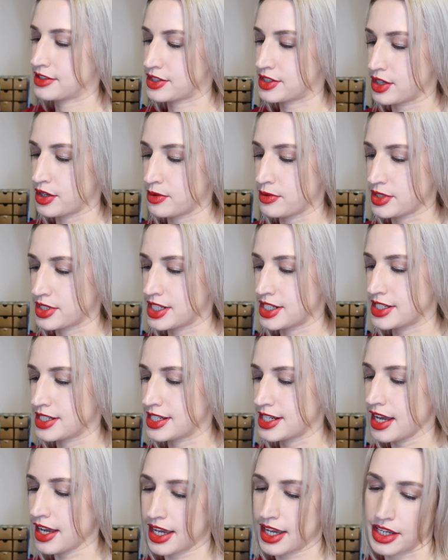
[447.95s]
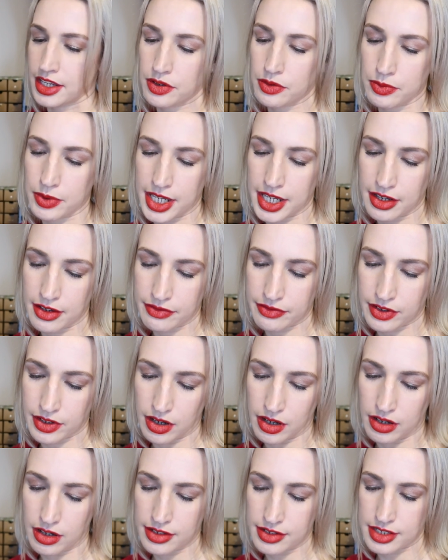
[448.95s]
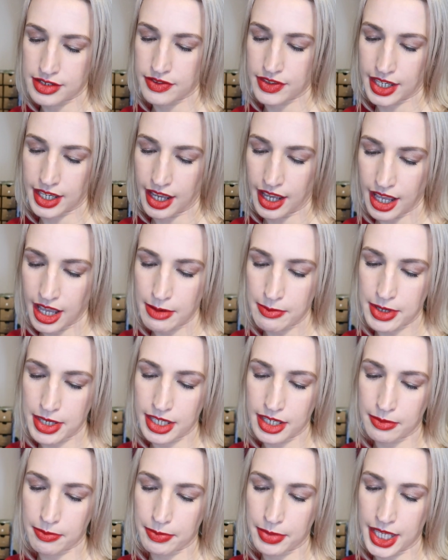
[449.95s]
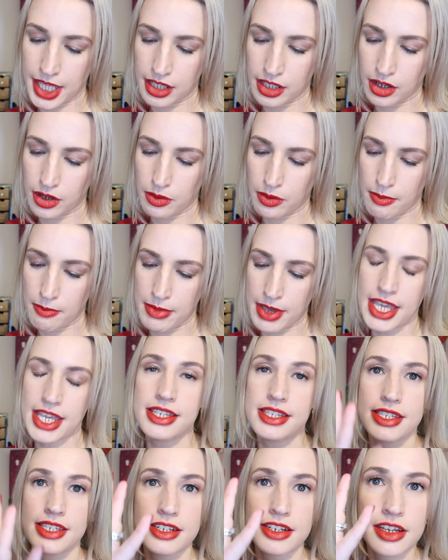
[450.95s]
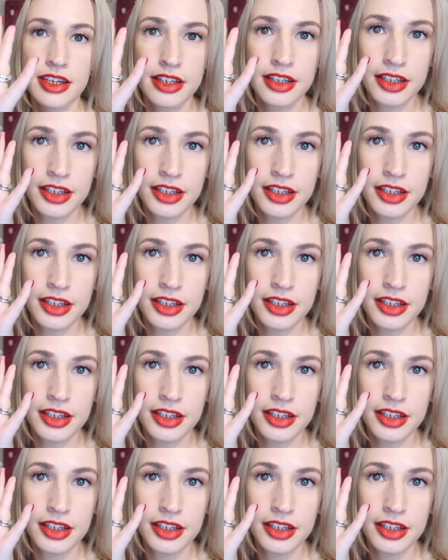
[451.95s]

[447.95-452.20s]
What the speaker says: So today we have got the Calming Pillow Mist